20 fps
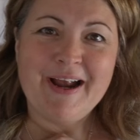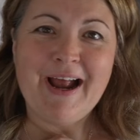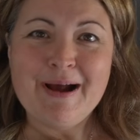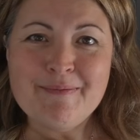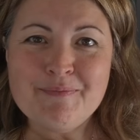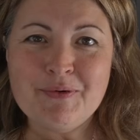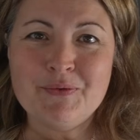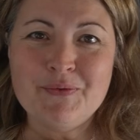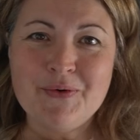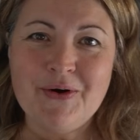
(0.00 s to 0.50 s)

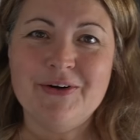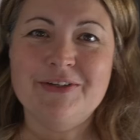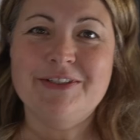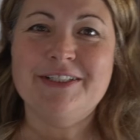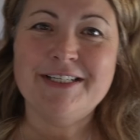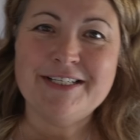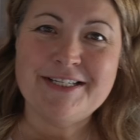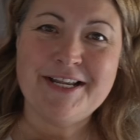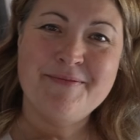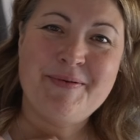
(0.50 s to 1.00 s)
Apple
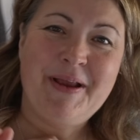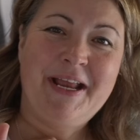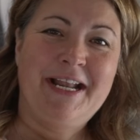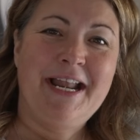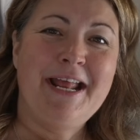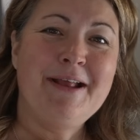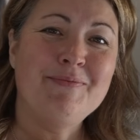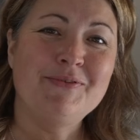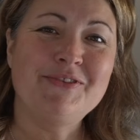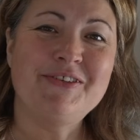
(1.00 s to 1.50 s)
Watch is being
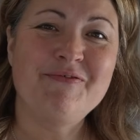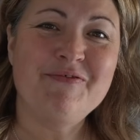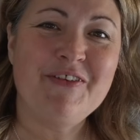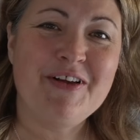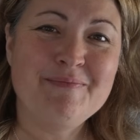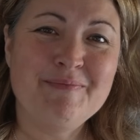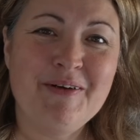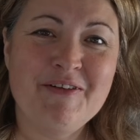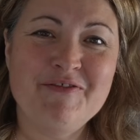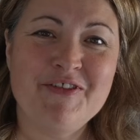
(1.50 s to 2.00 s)
able to
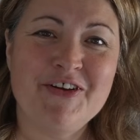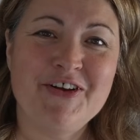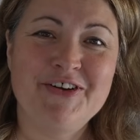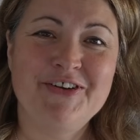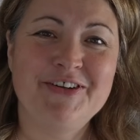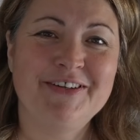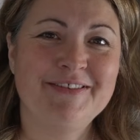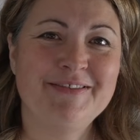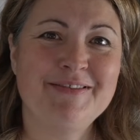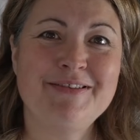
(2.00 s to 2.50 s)
find my
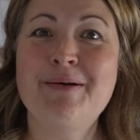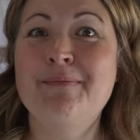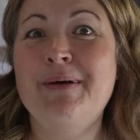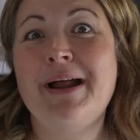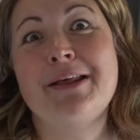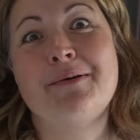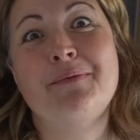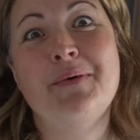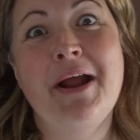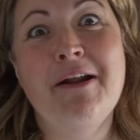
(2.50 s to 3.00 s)
phone, no
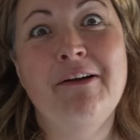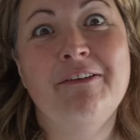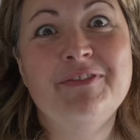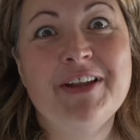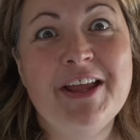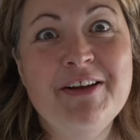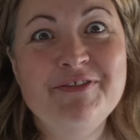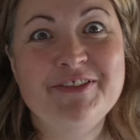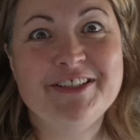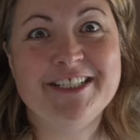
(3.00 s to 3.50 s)
matter where I've
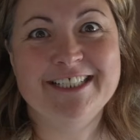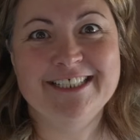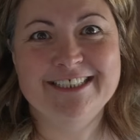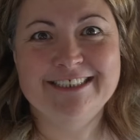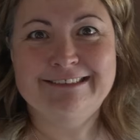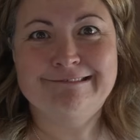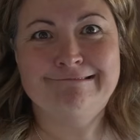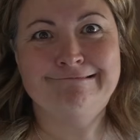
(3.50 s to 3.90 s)
left it.